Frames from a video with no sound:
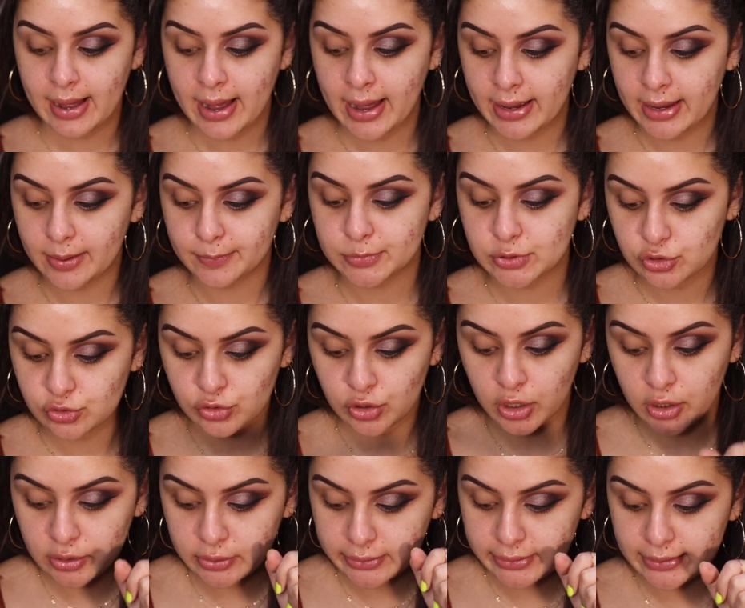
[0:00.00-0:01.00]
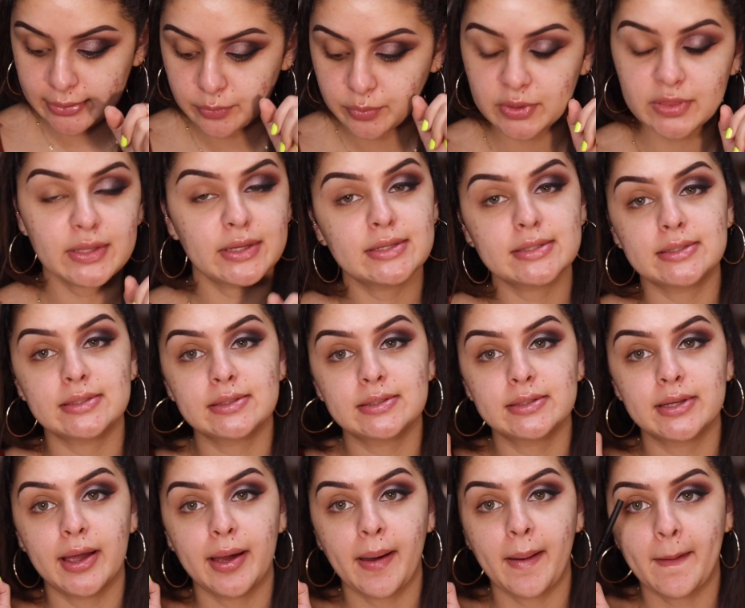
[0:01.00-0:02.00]
I am struggling with
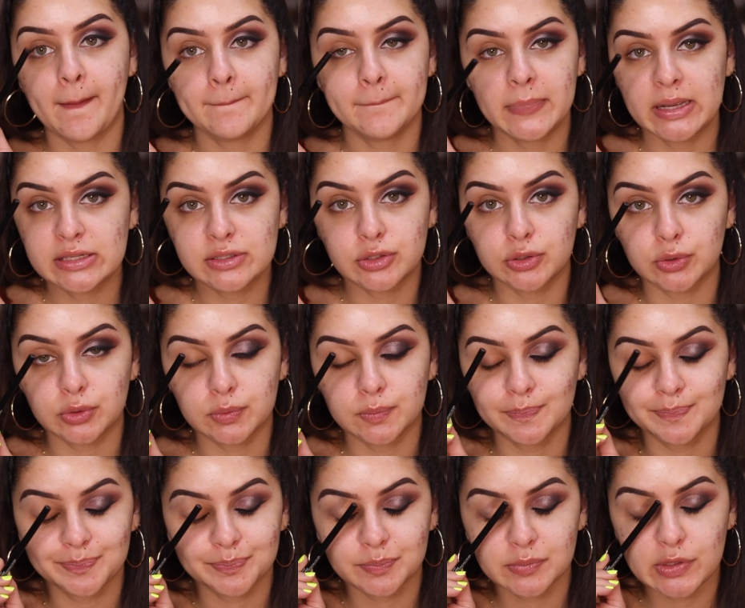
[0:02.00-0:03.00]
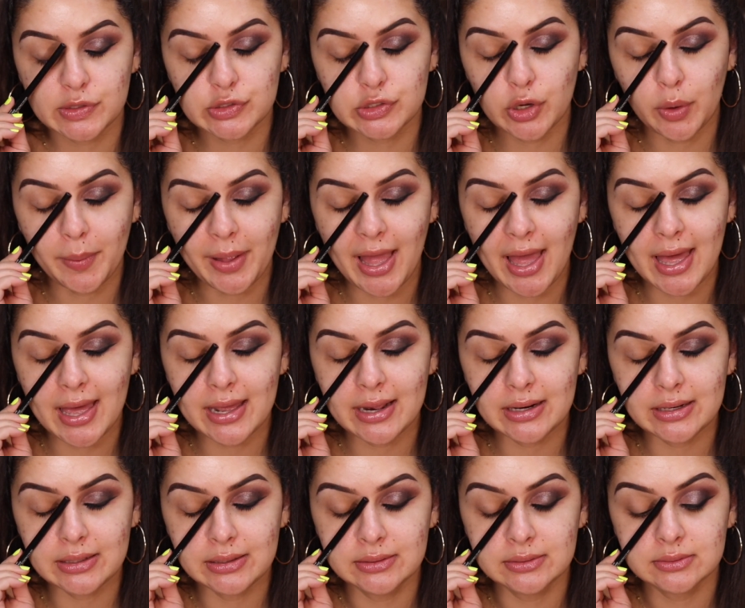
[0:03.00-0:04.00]
this pencil. So bad.